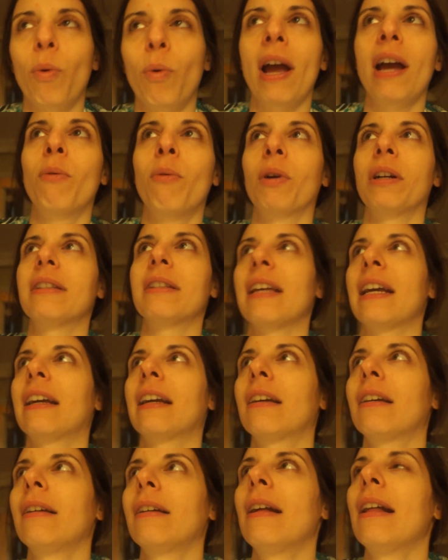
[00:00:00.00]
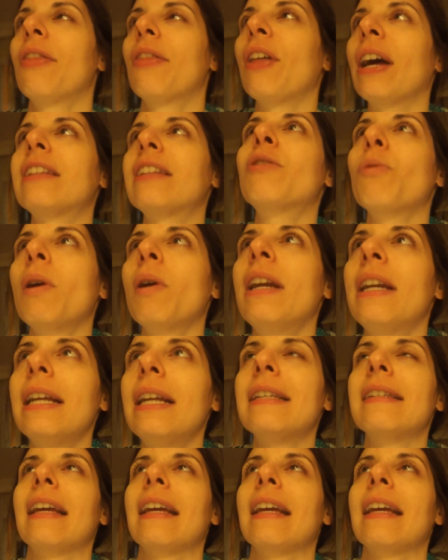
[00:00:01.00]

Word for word: way where it's like, that's what it is.